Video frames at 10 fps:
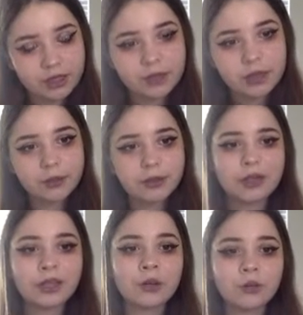It's not like we
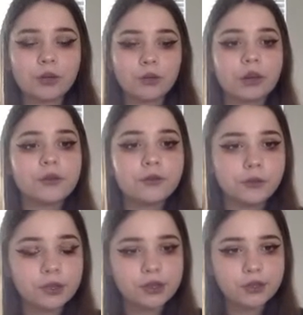eat only one
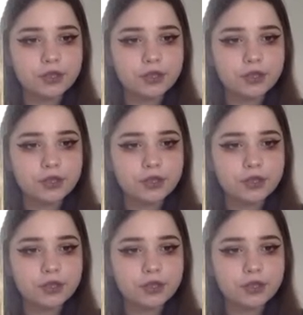food source.